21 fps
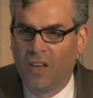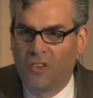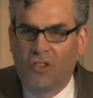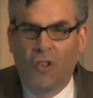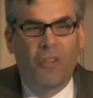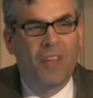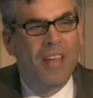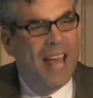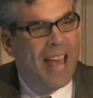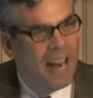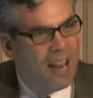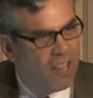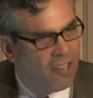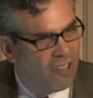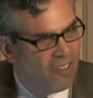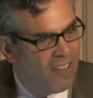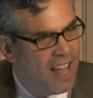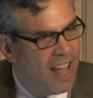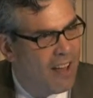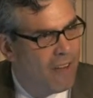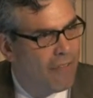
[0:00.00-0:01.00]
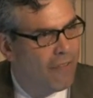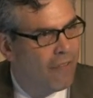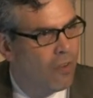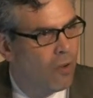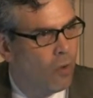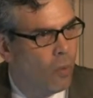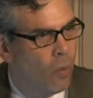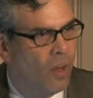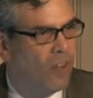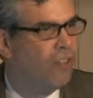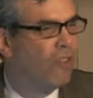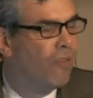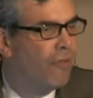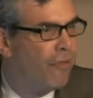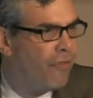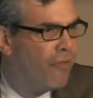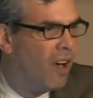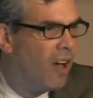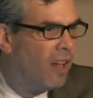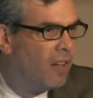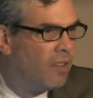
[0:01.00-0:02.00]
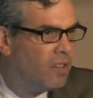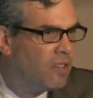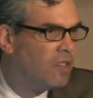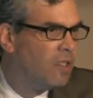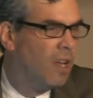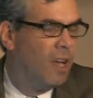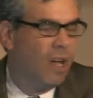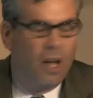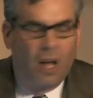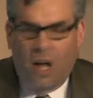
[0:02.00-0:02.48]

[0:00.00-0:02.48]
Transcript: So the NSF, which funds